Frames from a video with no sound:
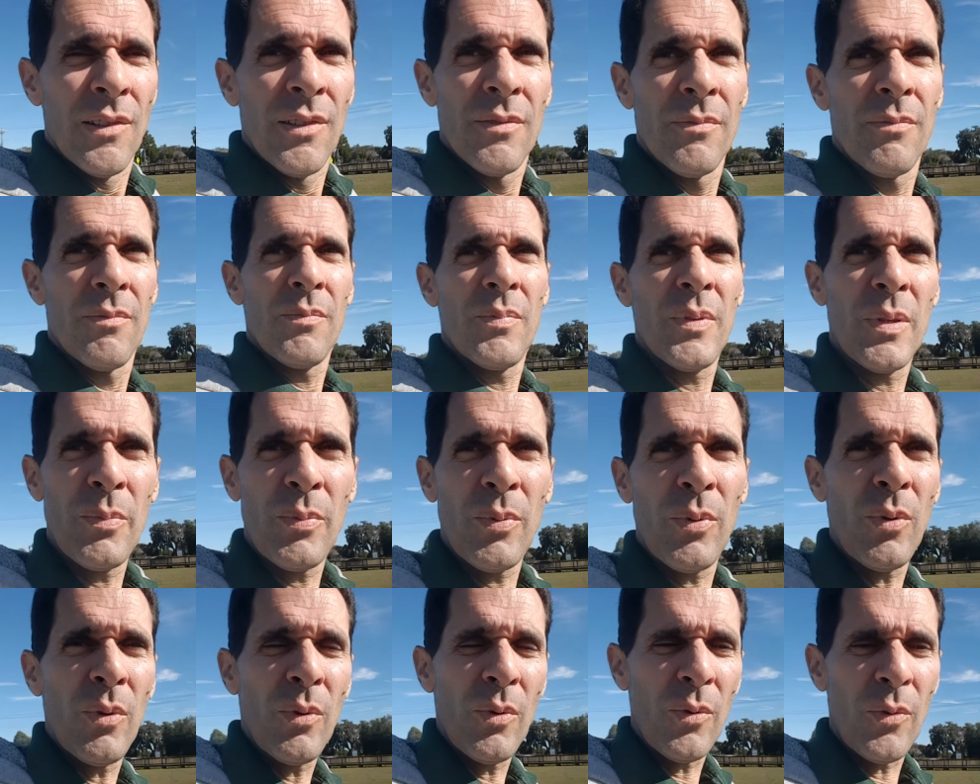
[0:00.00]
people
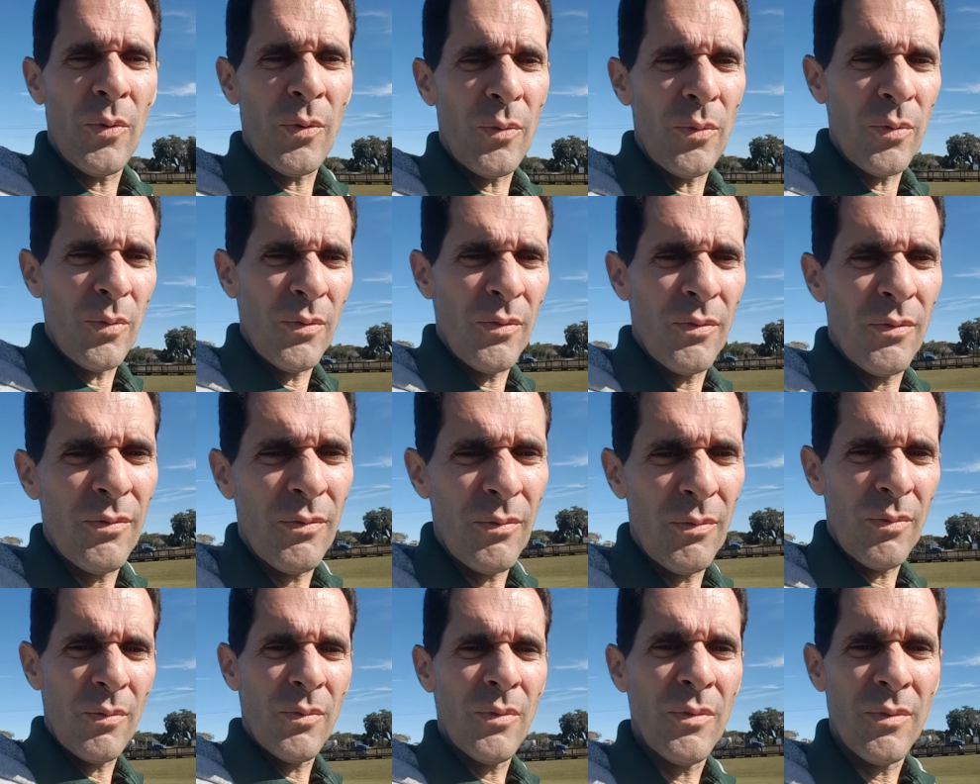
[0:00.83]
are,
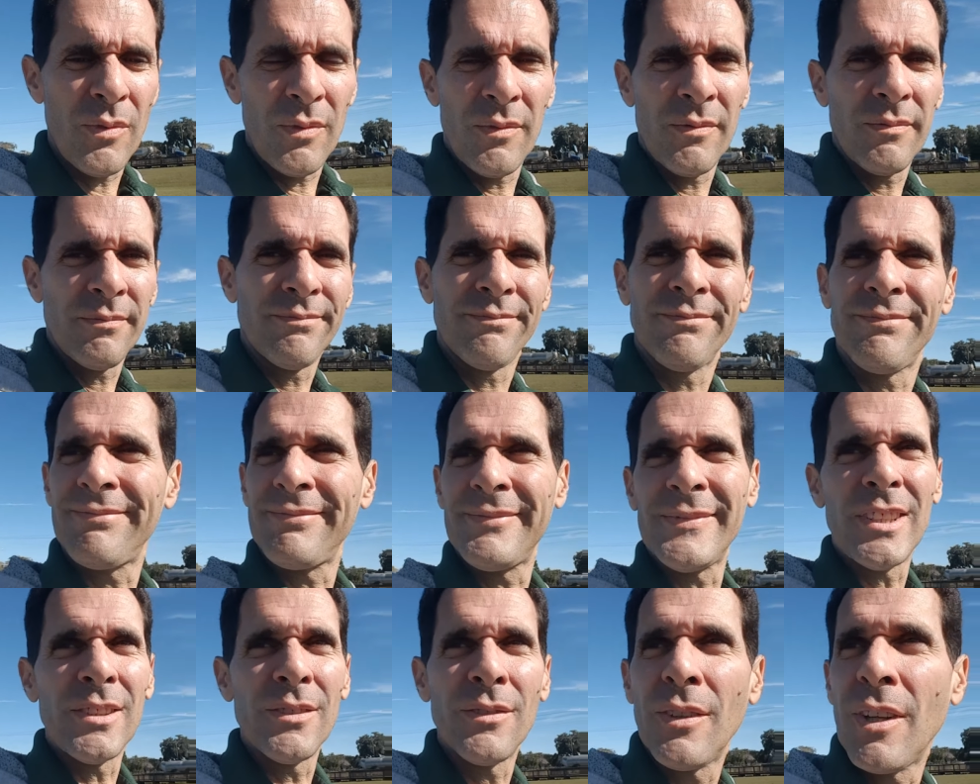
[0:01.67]

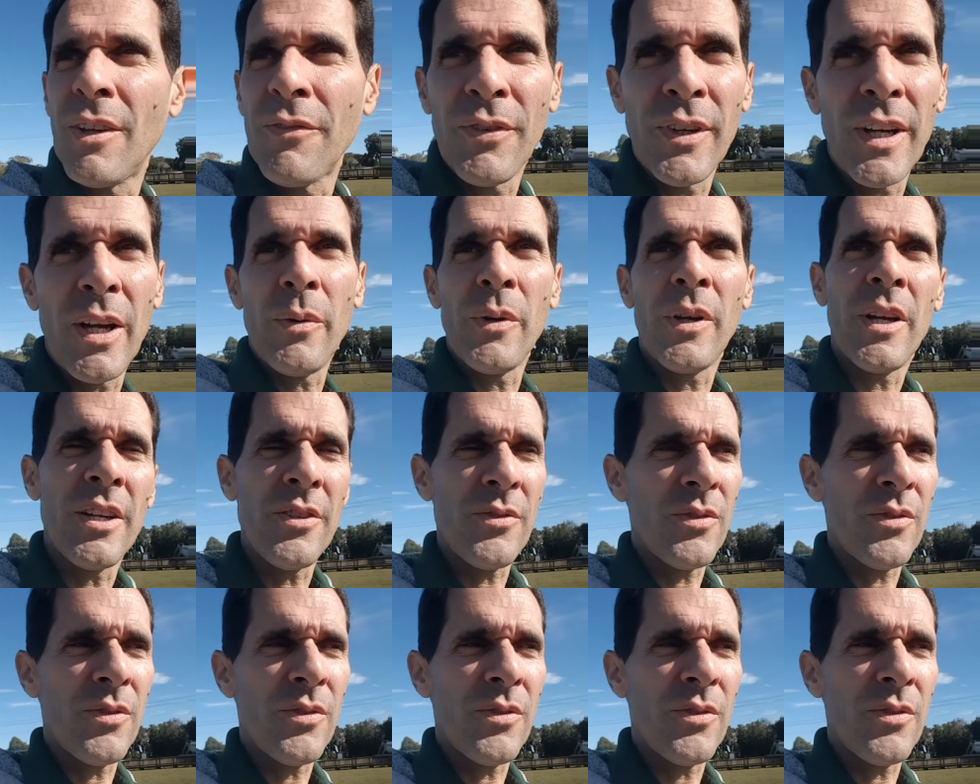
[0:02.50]
I forgot what country,